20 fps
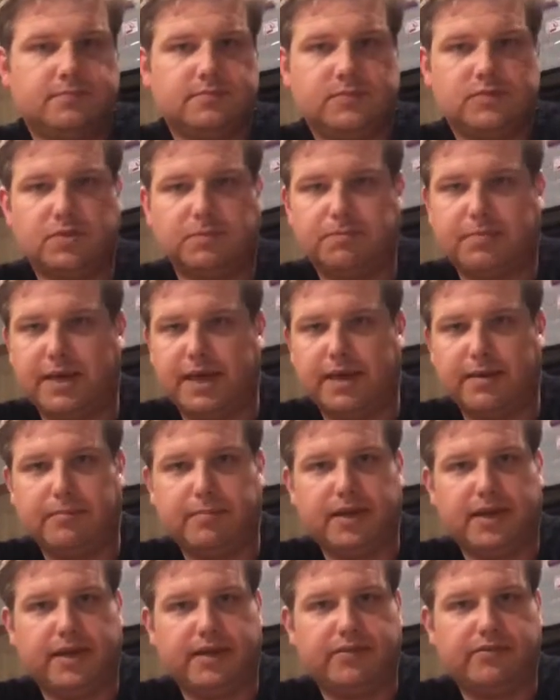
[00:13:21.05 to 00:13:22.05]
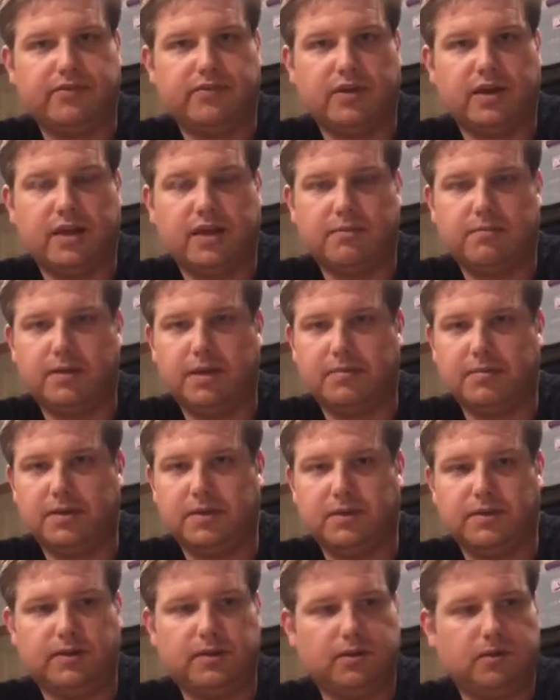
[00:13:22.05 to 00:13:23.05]
some pain meds, and maybe
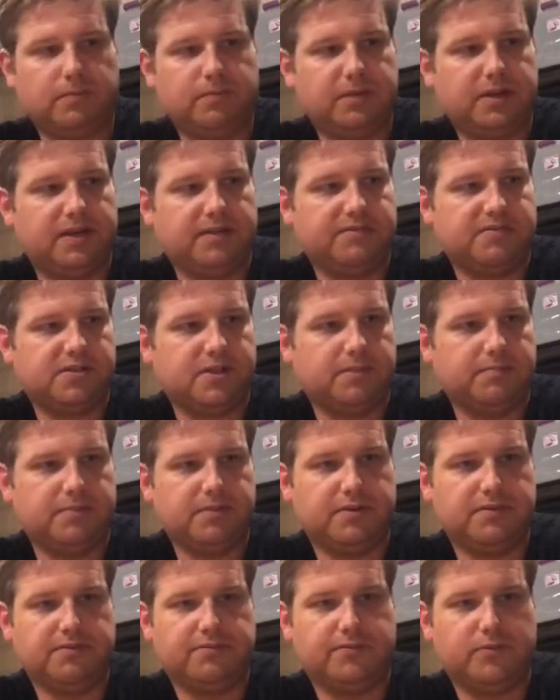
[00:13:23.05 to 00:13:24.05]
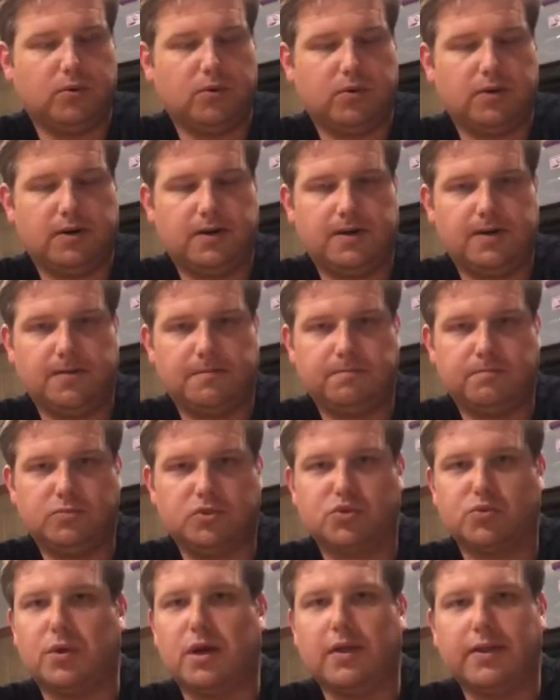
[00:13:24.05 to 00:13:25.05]
a little bit of something for
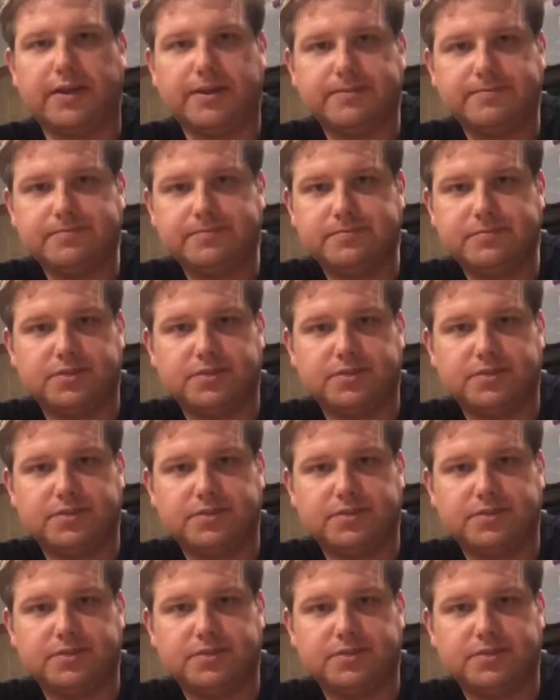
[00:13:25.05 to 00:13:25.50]
swelling.